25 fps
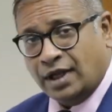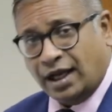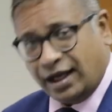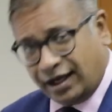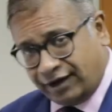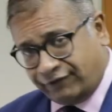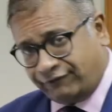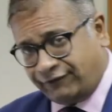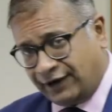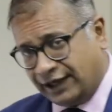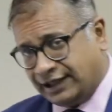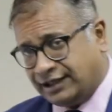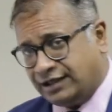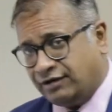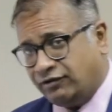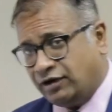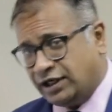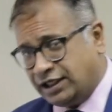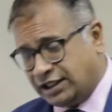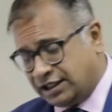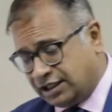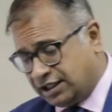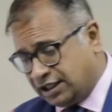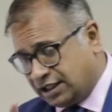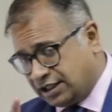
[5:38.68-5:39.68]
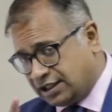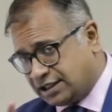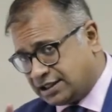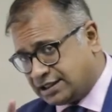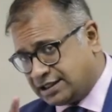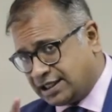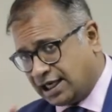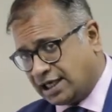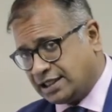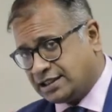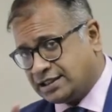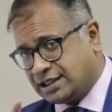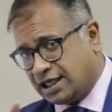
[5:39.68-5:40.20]
effectively
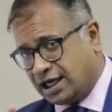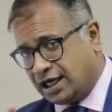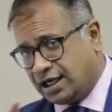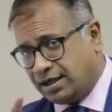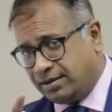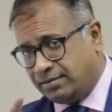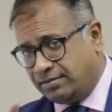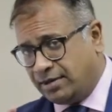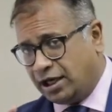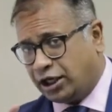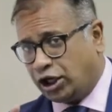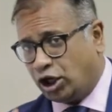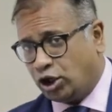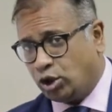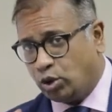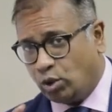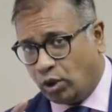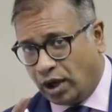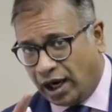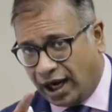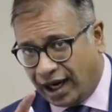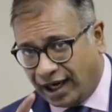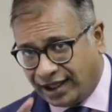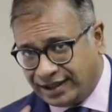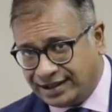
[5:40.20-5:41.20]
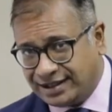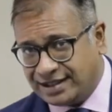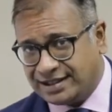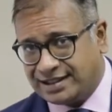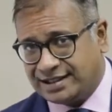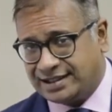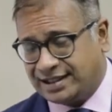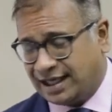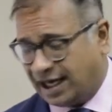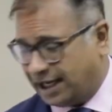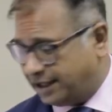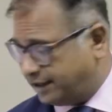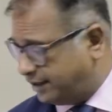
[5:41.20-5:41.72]
starts making you
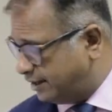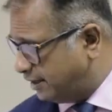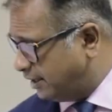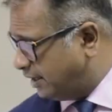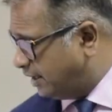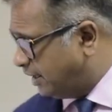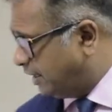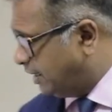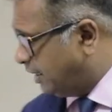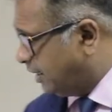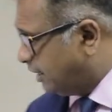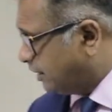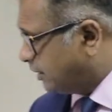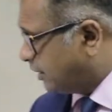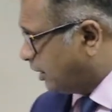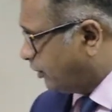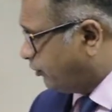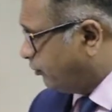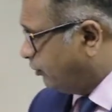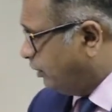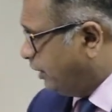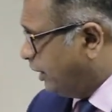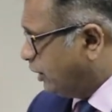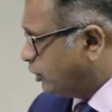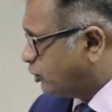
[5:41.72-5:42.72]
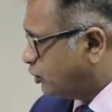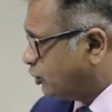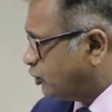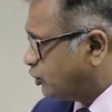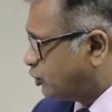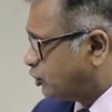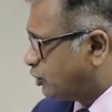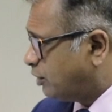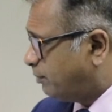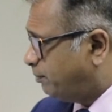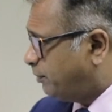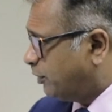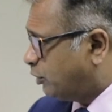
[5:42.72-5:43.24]
understand that
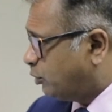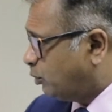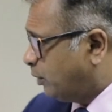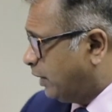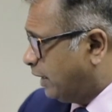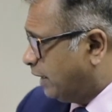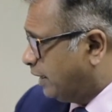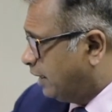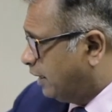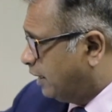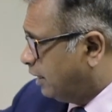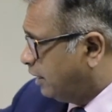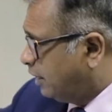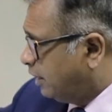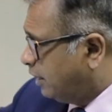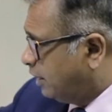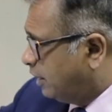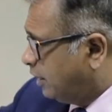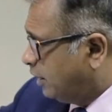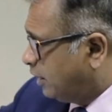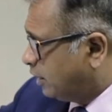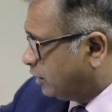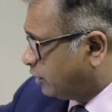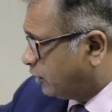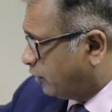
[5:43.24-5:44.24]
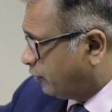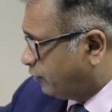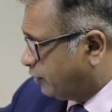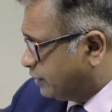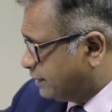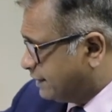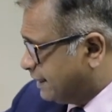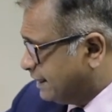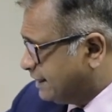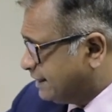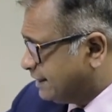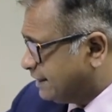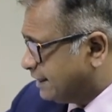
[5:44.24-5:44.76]
relationship between the
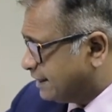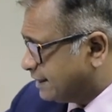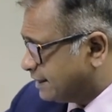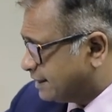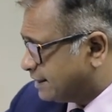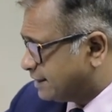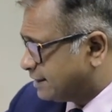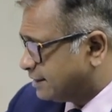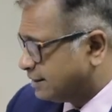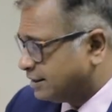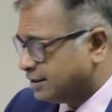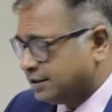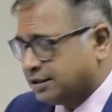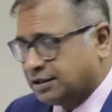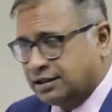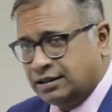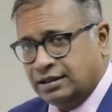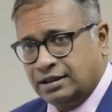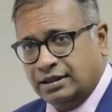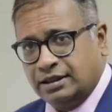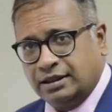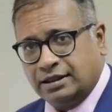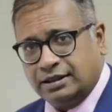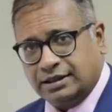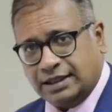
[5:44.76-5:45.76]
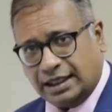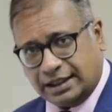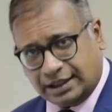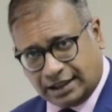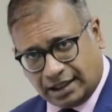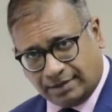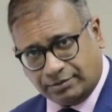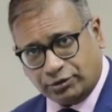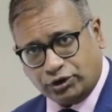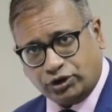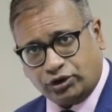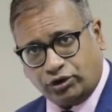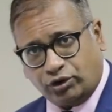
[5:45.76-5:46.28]
resistance that
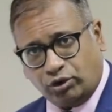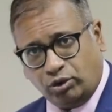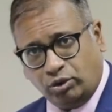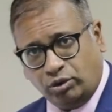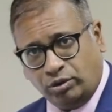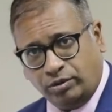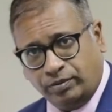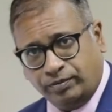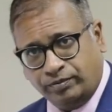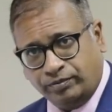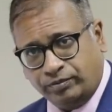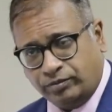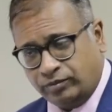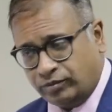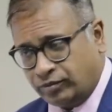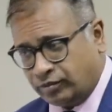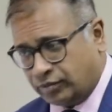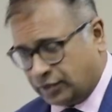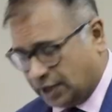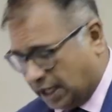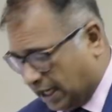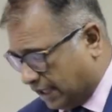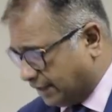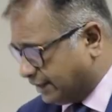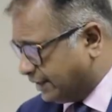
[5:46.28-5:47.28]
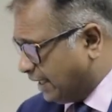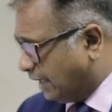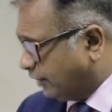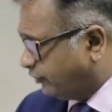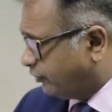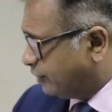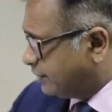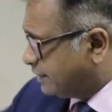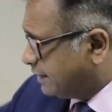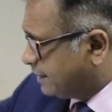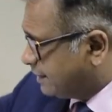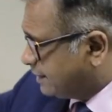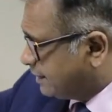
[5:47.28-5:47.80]
comes through and that
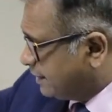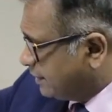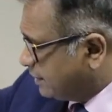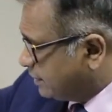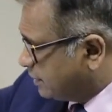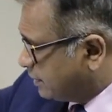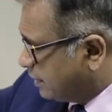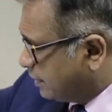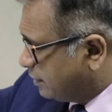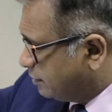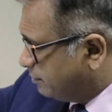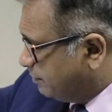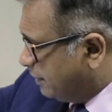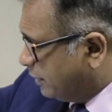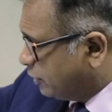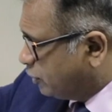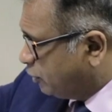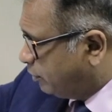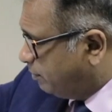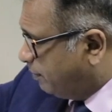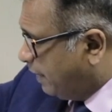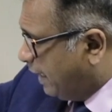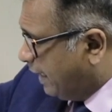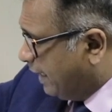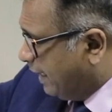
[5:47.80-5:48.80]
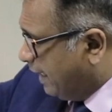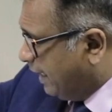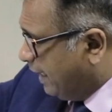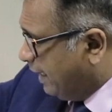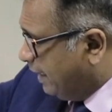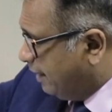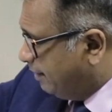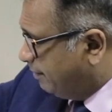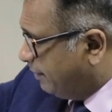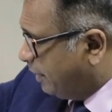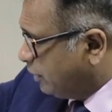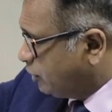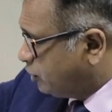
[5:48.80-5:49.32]
resistance is measured by
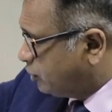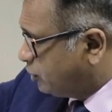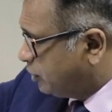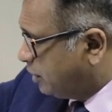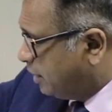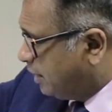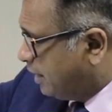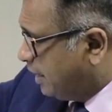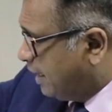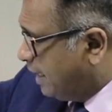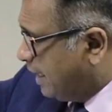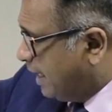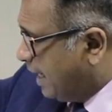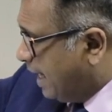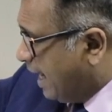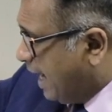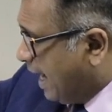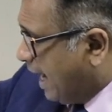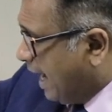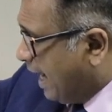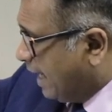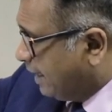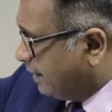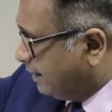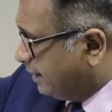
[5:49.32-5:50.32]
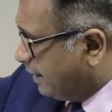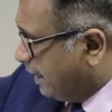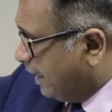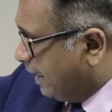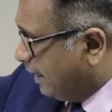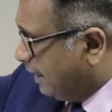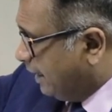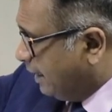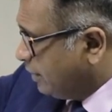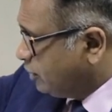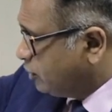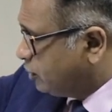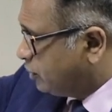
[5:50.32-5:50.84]
AMH and
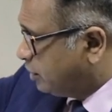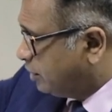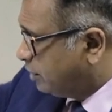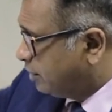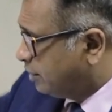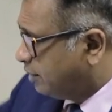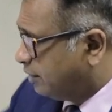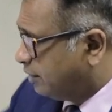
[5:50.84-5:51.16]
LH